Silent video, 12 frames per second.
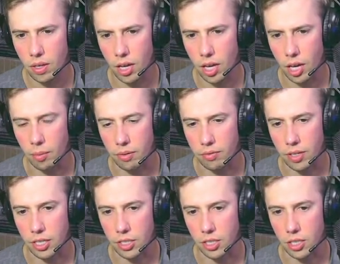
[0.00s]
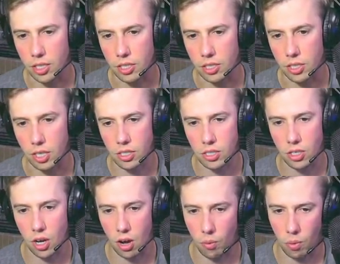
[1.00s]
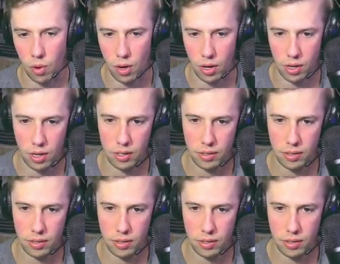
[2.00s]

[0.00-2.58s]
And my flashlight does not work.